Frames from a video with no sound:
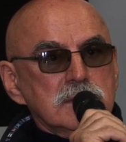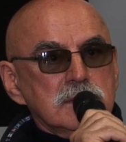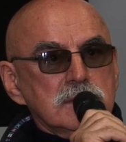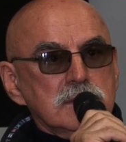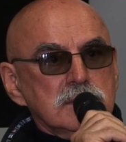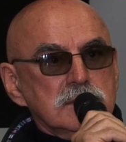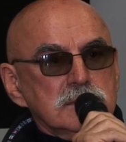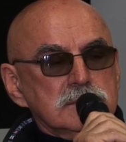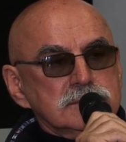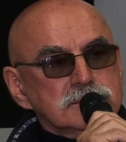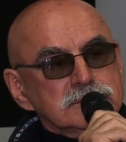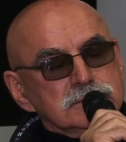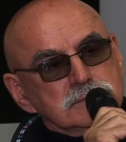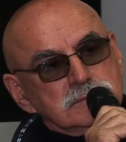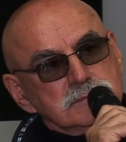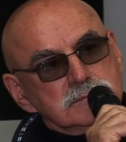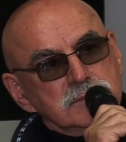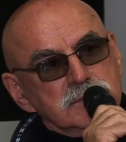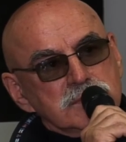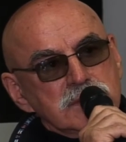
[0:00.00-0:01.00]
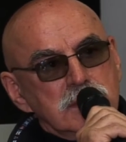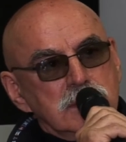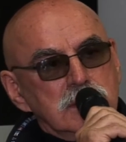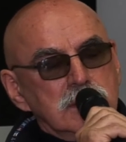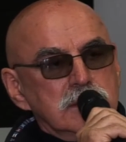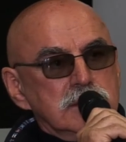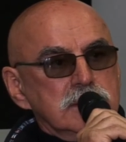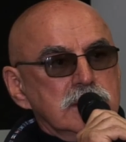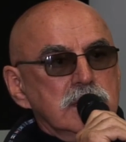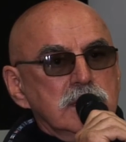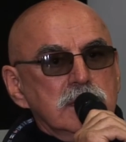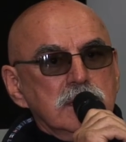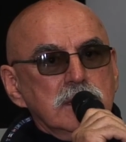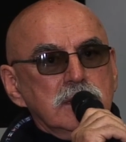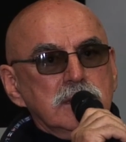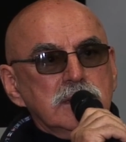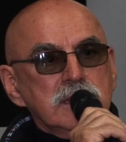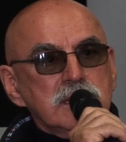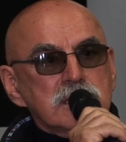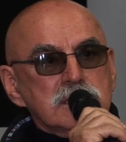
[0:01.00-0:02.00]
new Kiev with
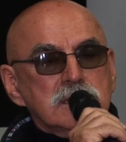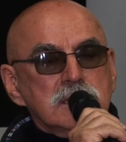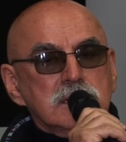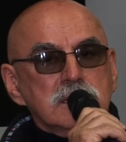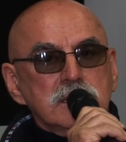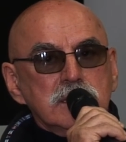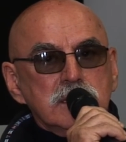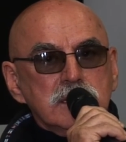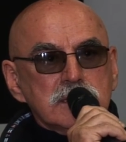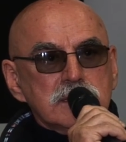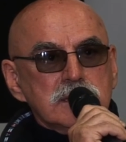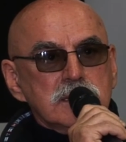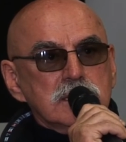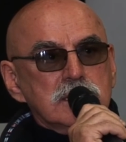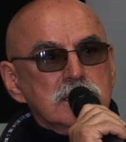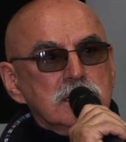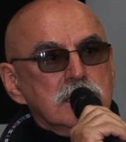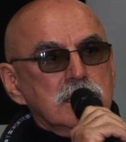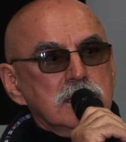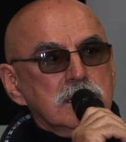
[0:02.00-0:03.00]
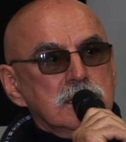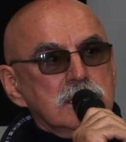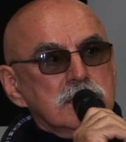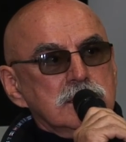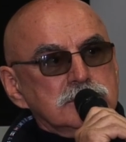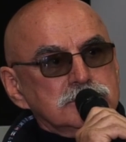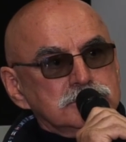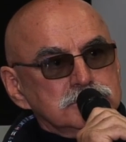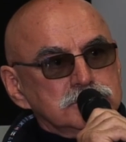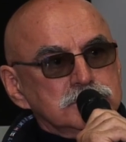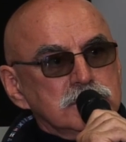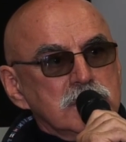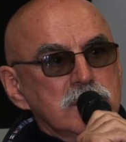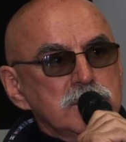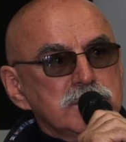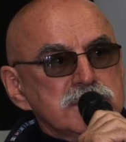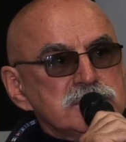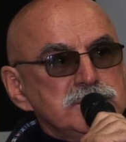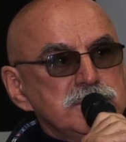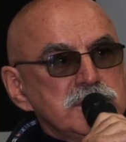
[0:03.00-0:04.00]
commercial,
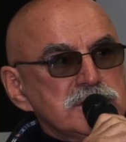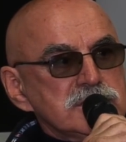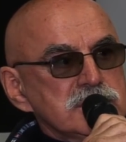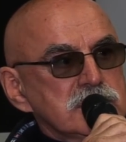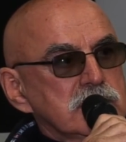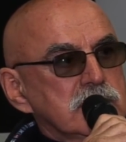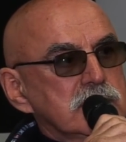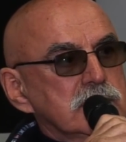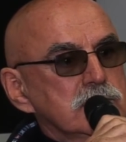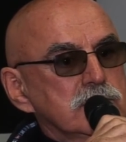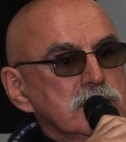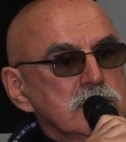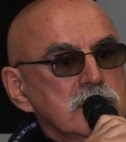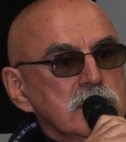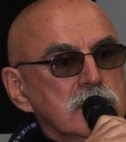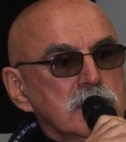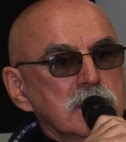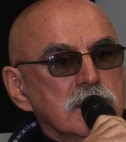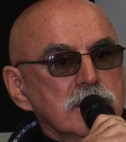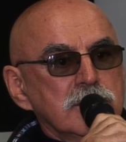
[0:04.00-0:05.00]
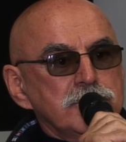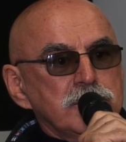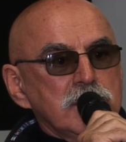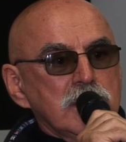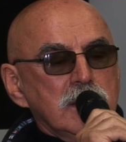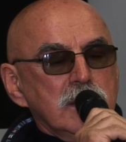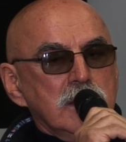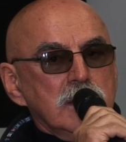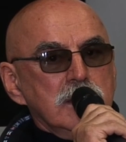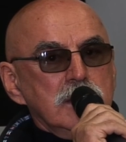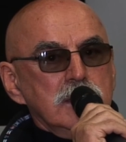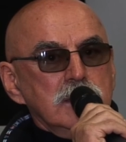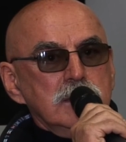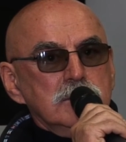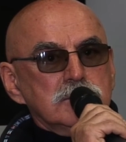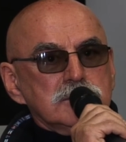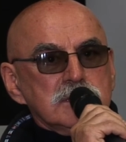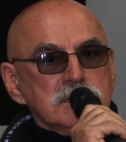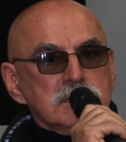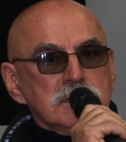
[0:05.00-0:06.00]
residential
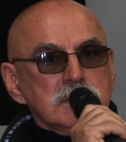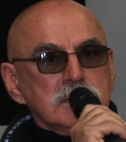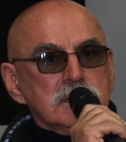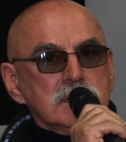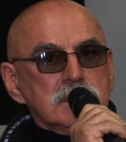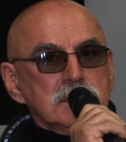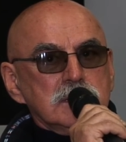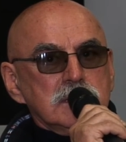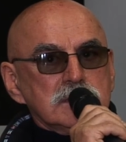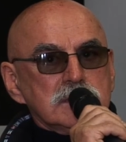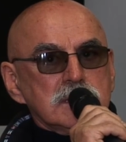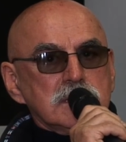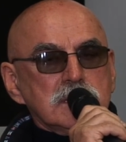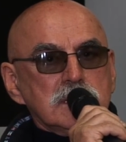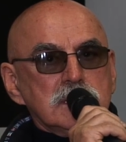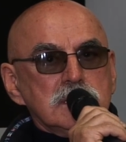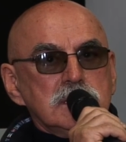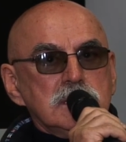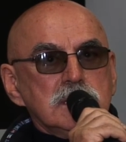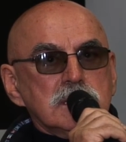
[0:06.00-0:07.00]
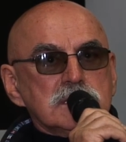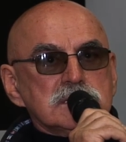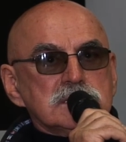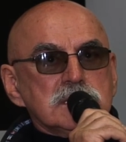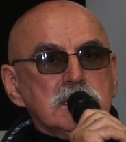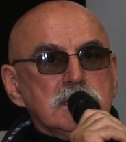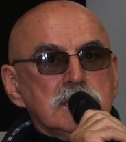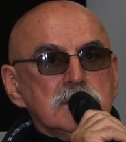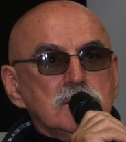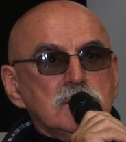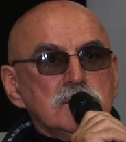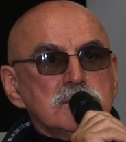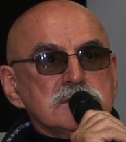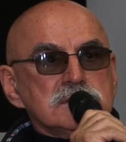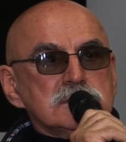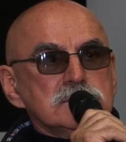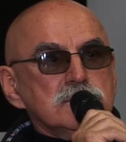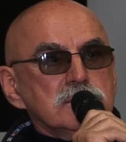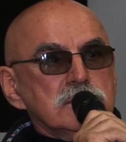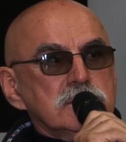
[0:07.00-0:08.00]
uh, complexes,
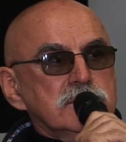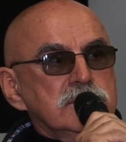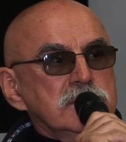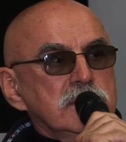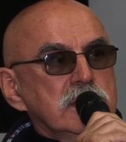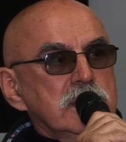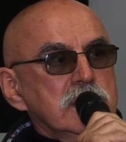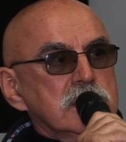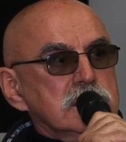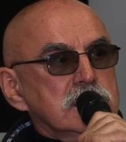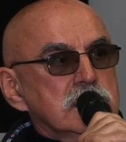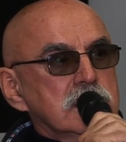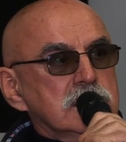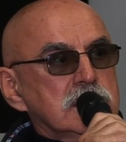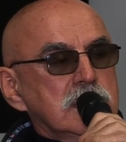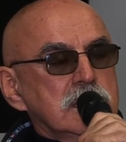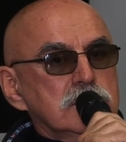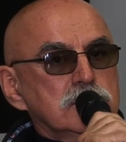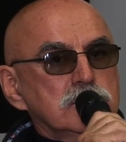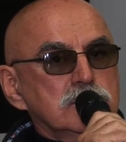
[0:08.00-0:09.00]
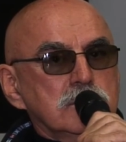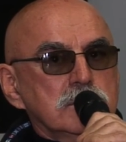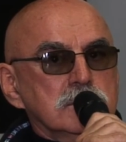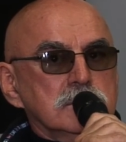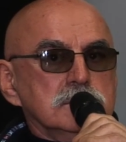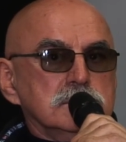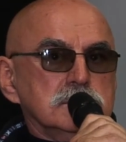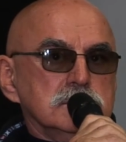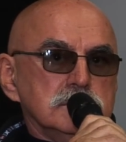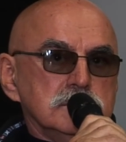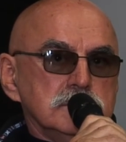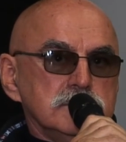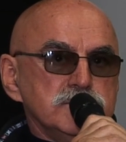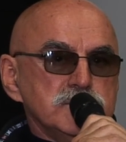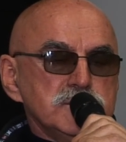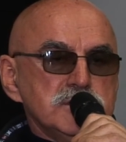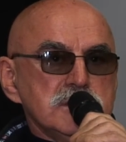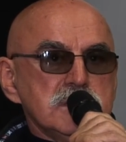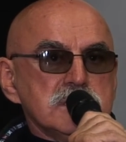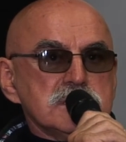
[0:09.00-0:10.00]
sort of ghettos uh, for uh,
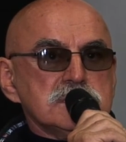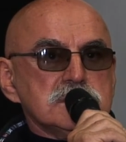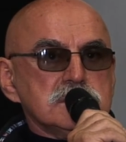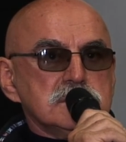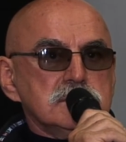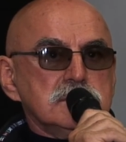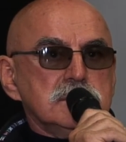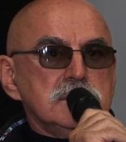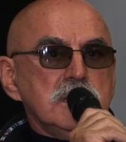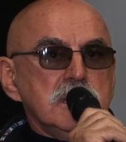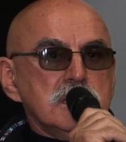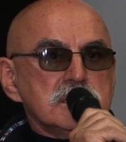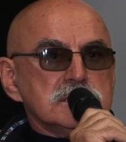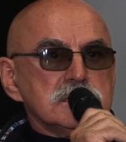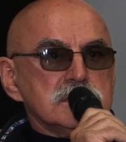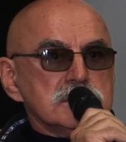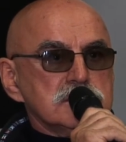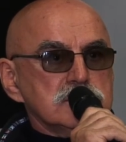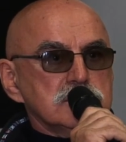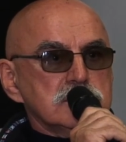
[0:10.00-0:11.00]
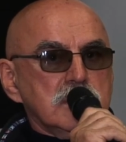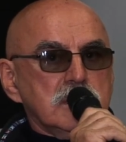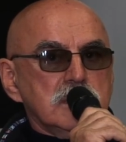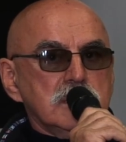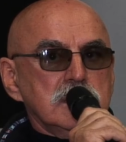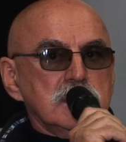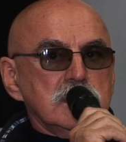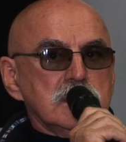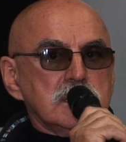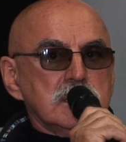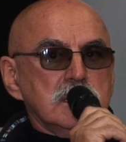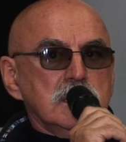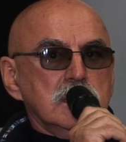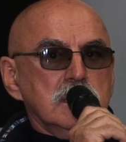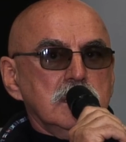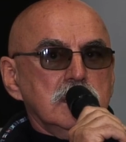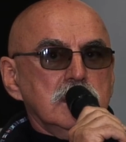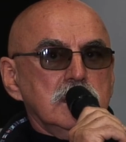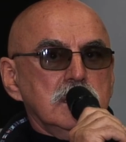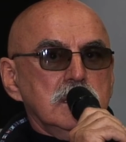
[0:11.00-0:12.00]
wealthy
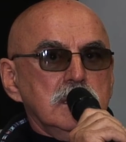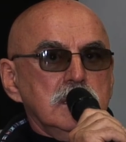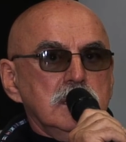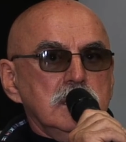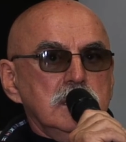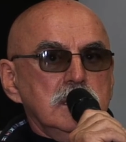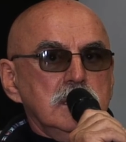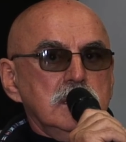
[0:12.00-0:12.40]
people. so,